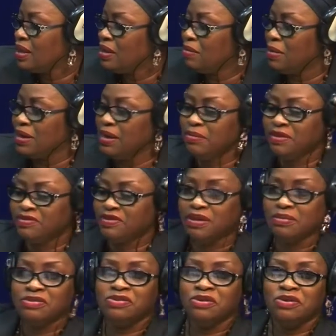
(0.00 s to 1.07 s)
My name is
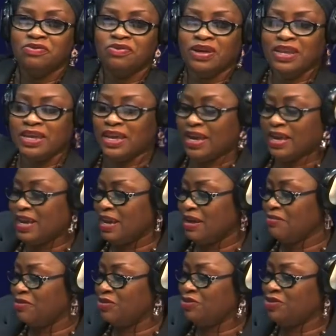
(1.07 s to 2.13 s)
Yemisi Olufade, and I
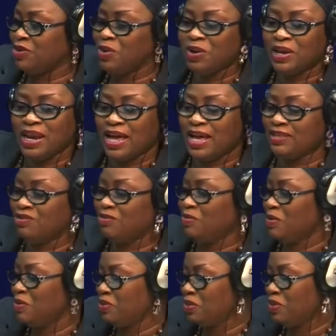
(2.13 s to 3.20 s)
am so glad to
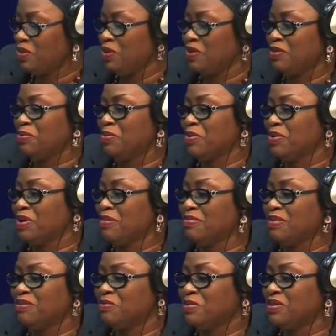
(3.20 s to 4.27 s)
be with you on the program
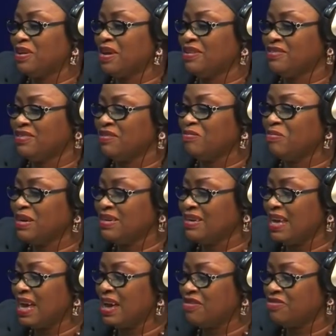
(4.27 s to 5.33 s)
this productive Monday
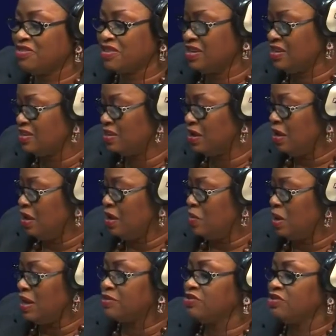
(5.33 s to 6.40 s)
afternoon.
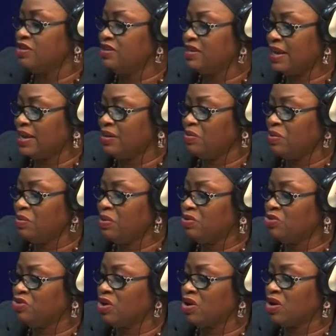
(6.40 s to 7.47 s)
Well, today we will
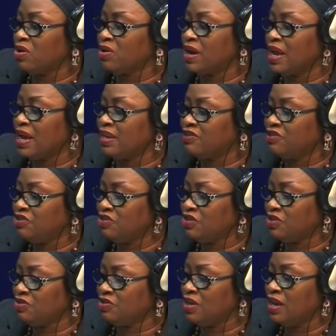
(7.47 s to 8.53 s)
talk on
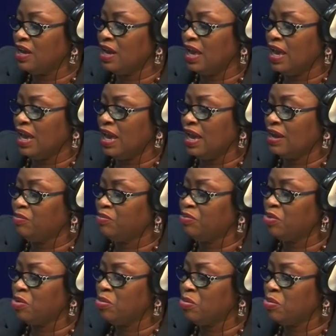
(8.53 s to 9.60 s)
attitude and
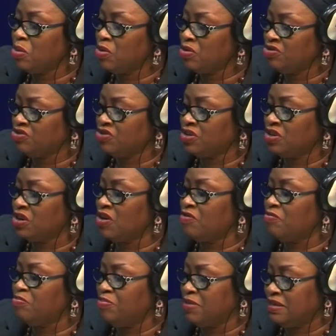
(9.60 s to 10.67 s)
promotion
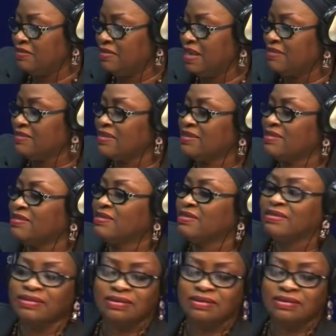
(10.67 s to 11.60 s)
of businesses.